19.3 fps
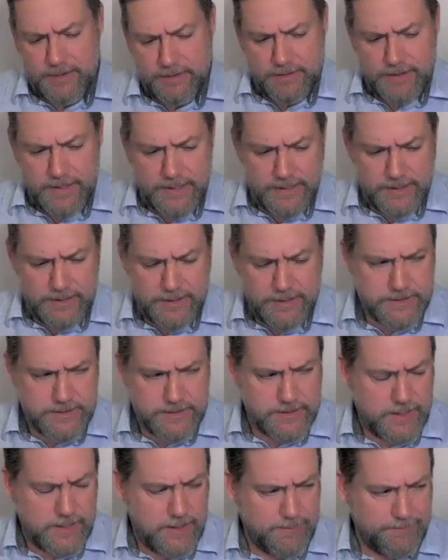Greg?
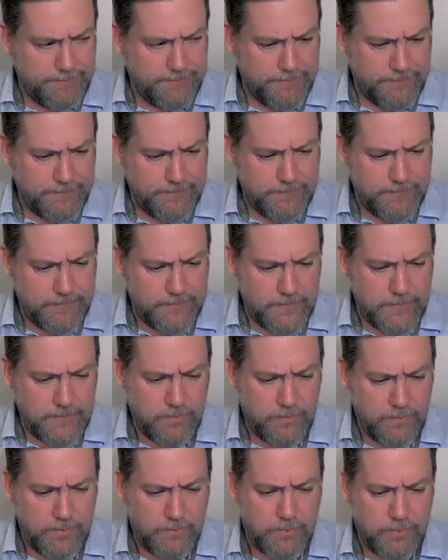It's,
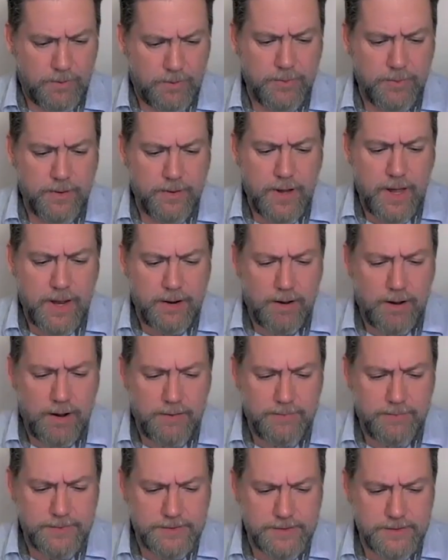we work with a lot of
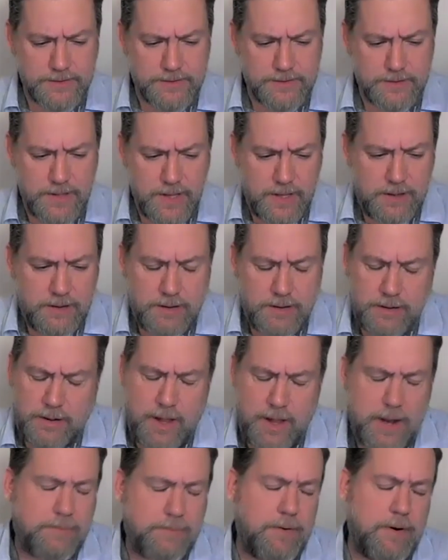offices that a
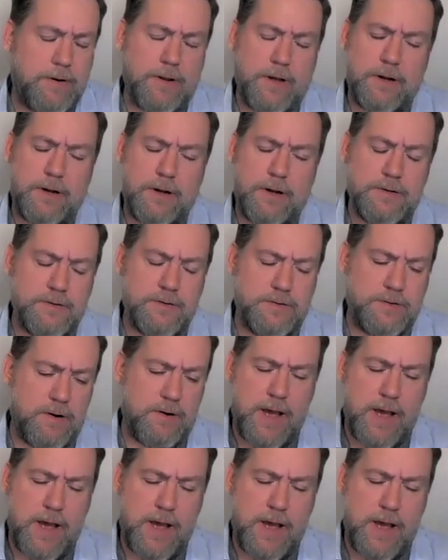lot of our doctors are